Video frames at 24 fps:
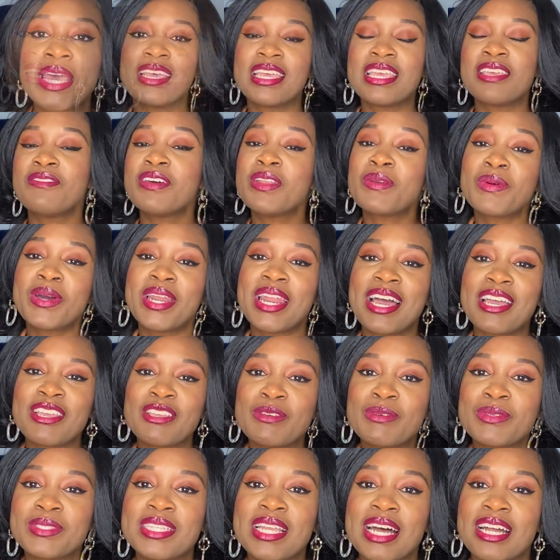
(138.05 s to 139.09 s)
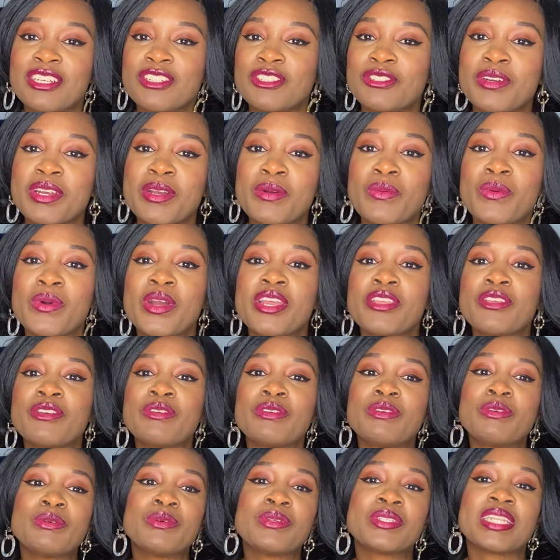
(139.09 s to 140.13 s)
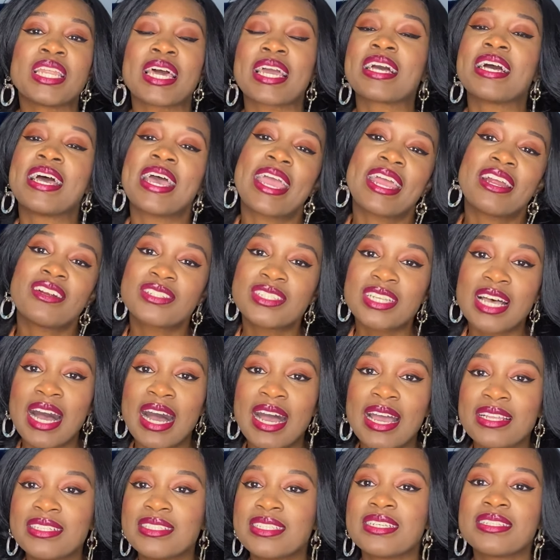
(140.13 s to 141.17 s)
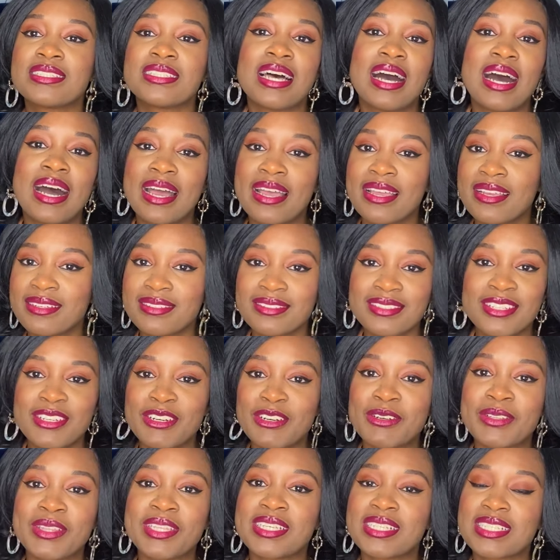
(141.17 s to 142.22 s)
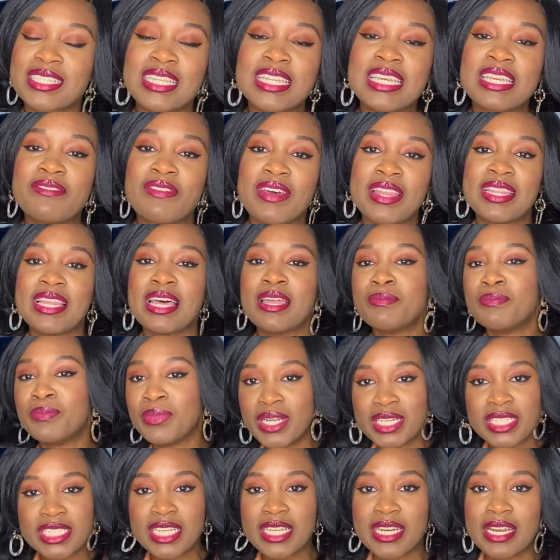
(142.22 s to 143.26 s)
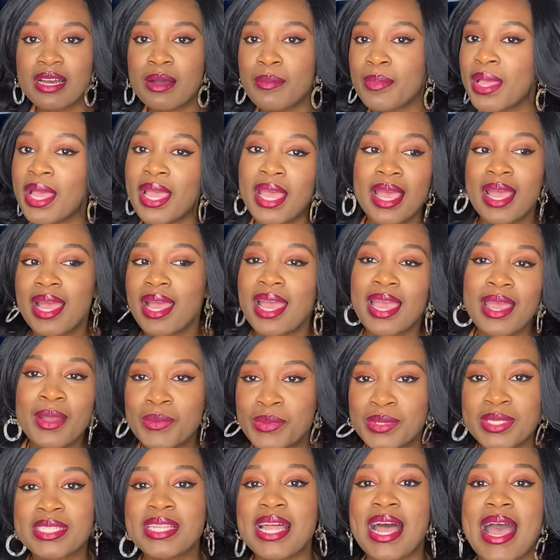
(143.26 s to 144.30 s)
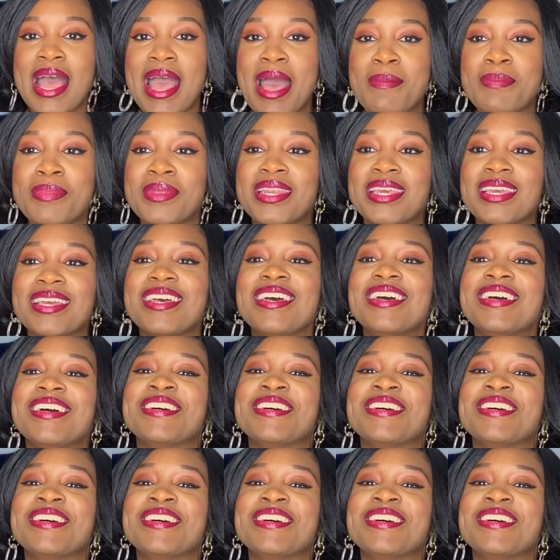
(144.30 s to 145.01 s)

Even when I use that trick where you use like a hair tie to tie, the sleeve and then bunch it up, it was not happening.